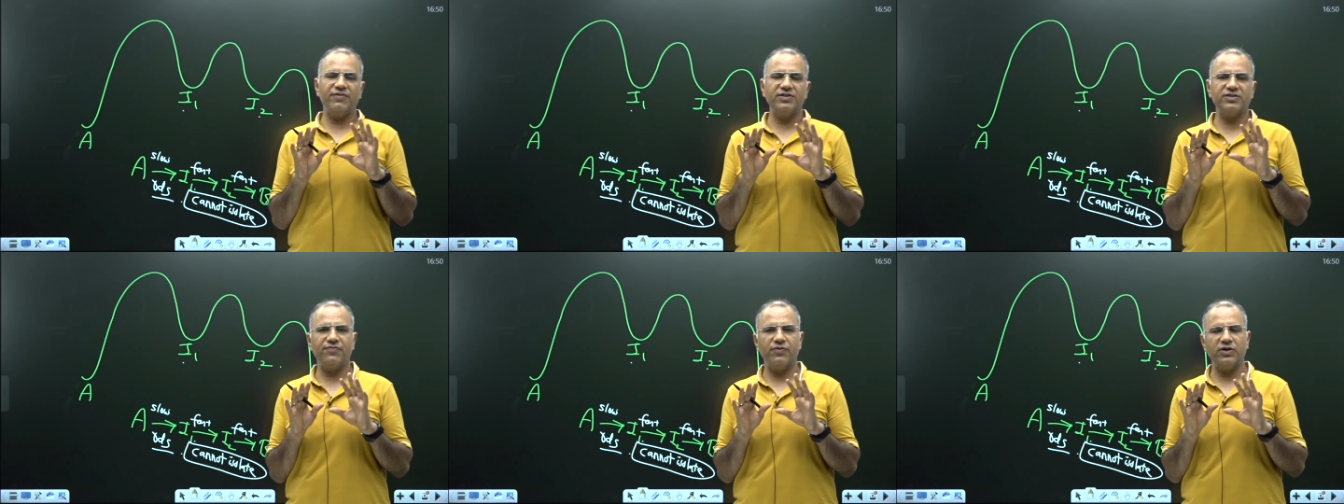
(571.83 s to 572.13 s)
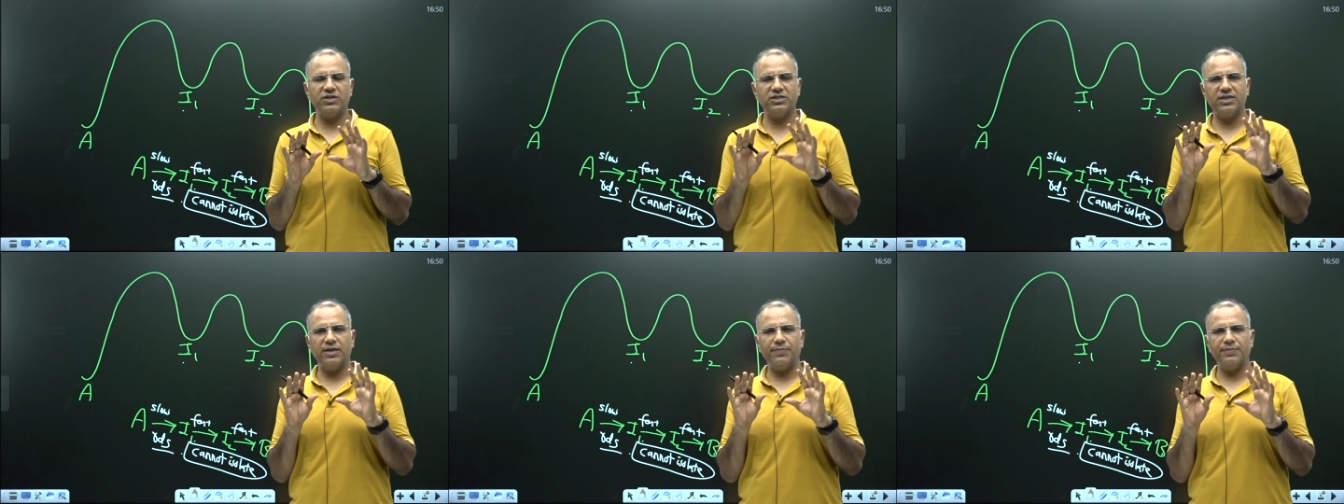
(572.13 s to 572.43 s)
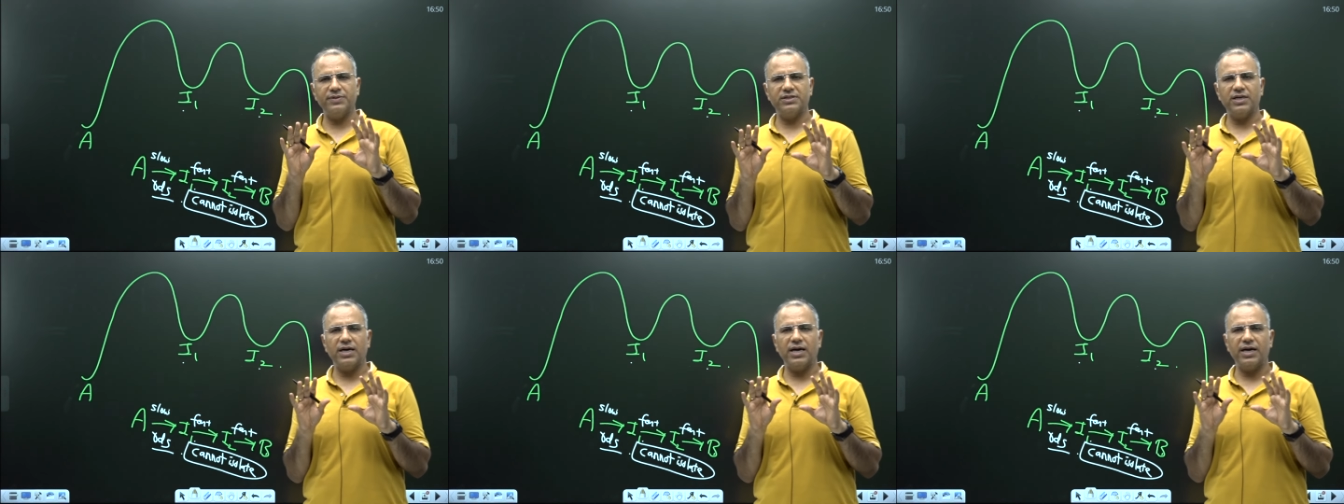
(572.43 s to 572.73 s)
which first step
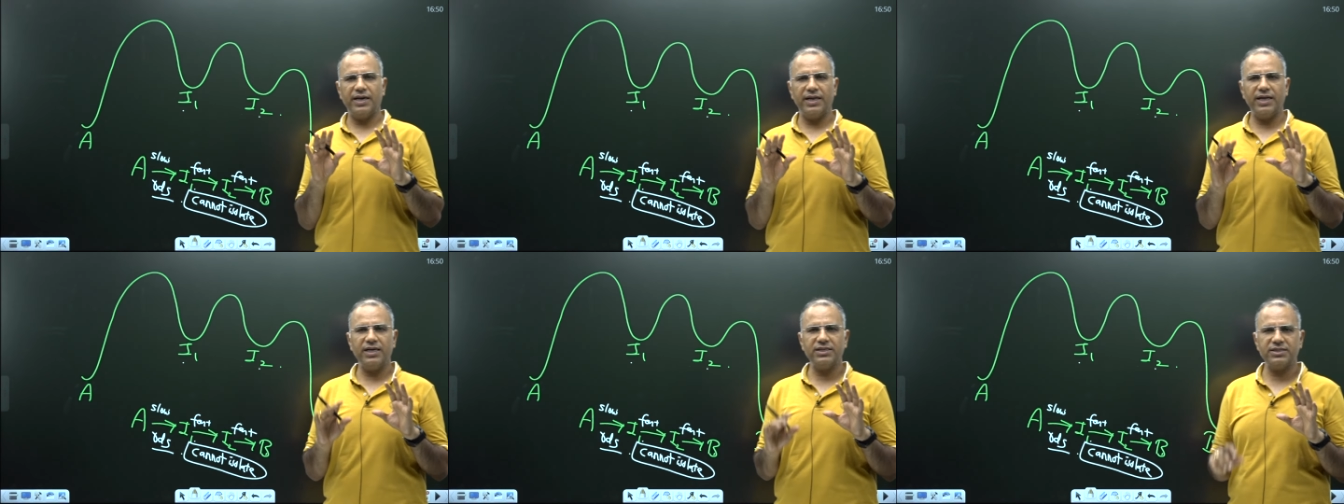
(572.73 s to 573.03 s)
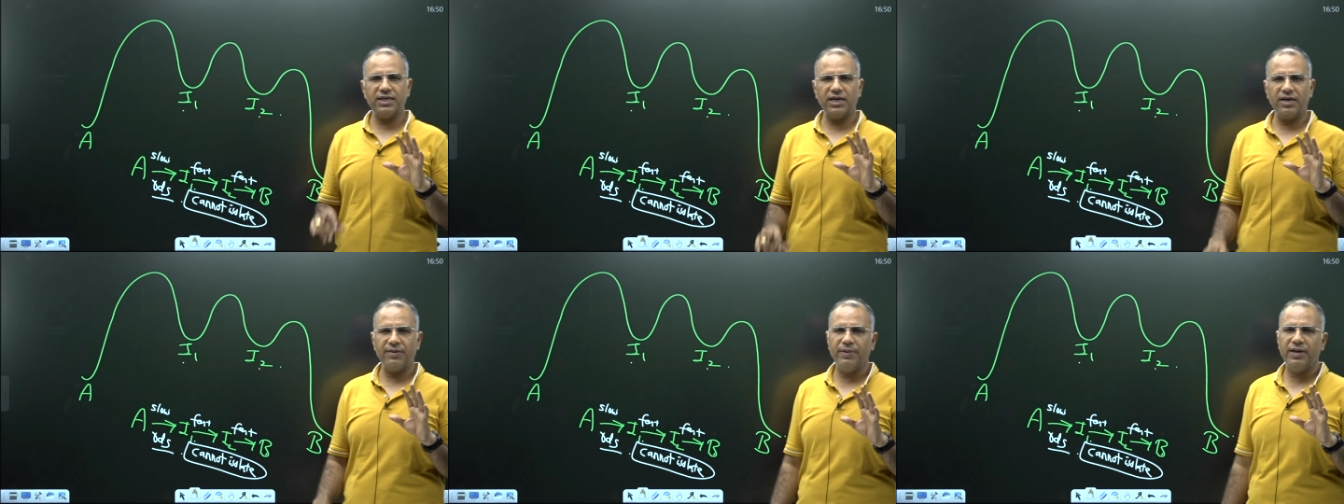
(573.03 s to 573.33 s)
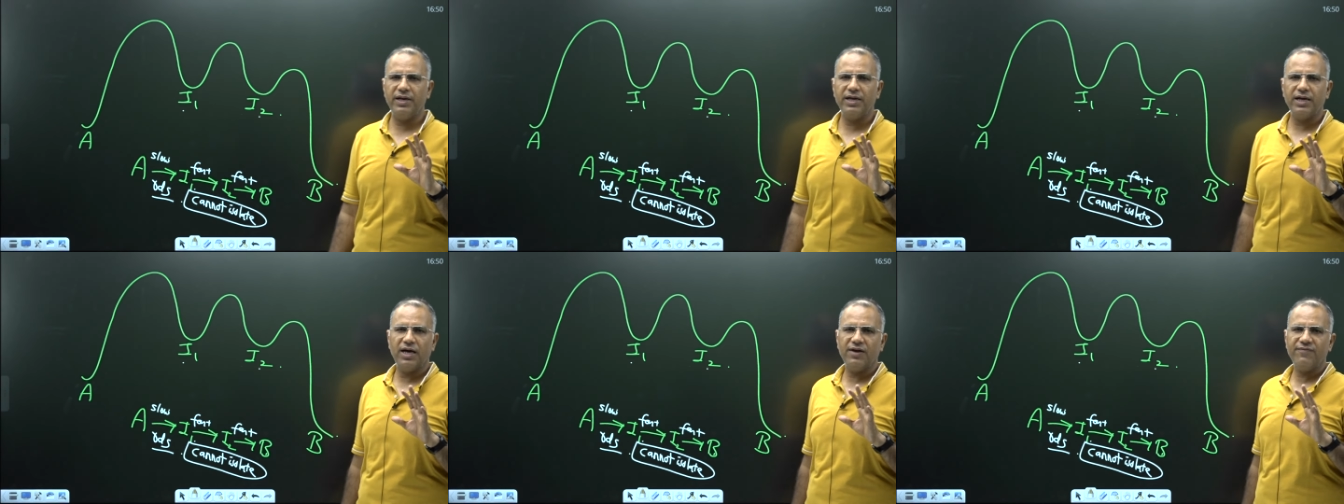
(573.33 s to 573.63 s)
is the RDS and
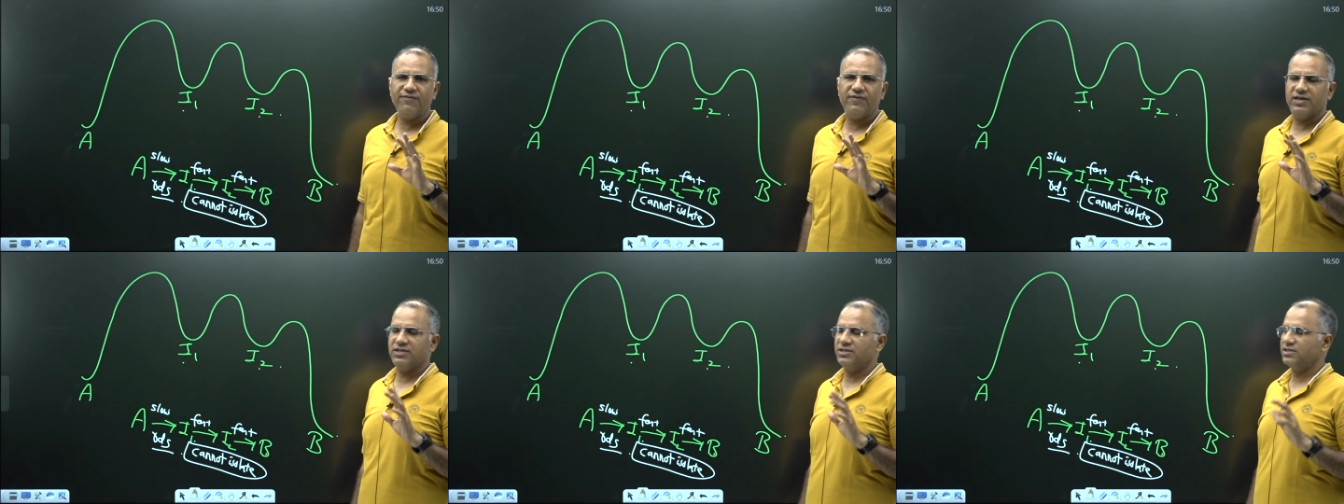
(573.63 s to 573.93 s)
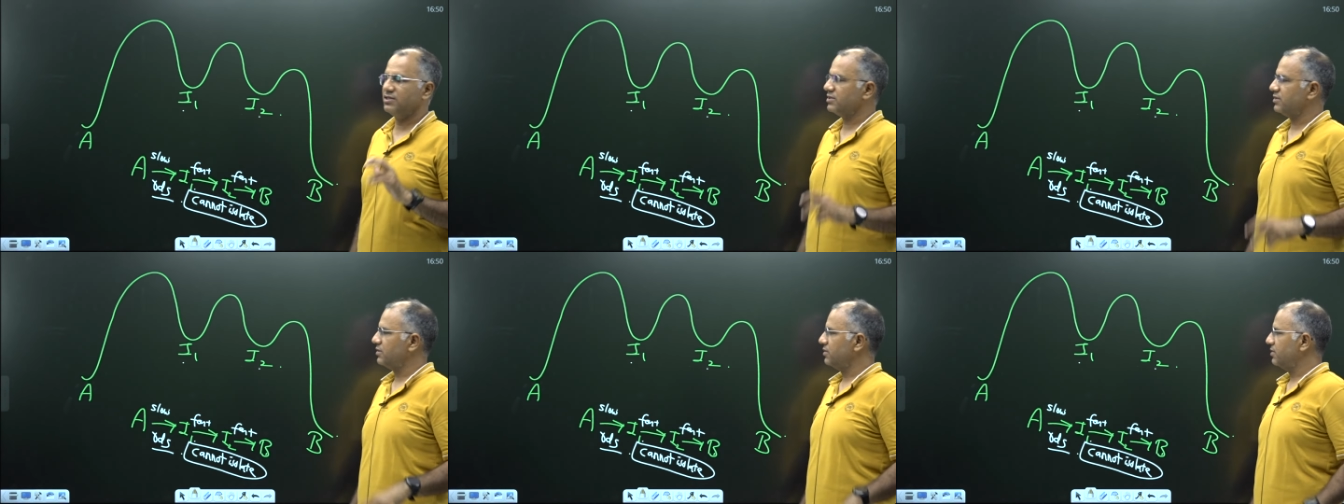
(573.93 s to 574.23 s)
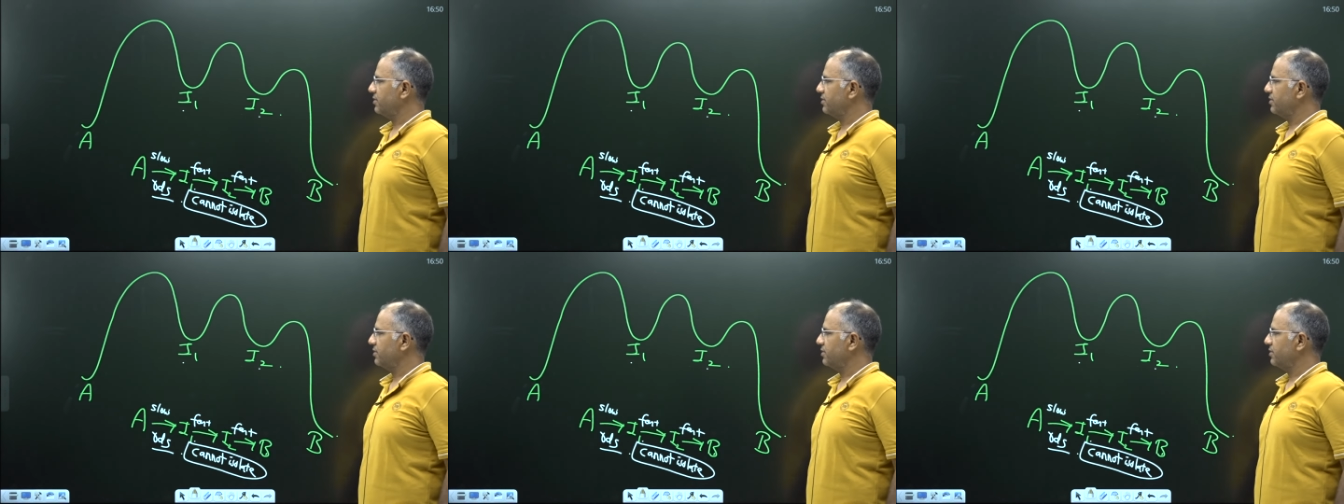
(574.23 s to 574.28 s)
remaining are fast.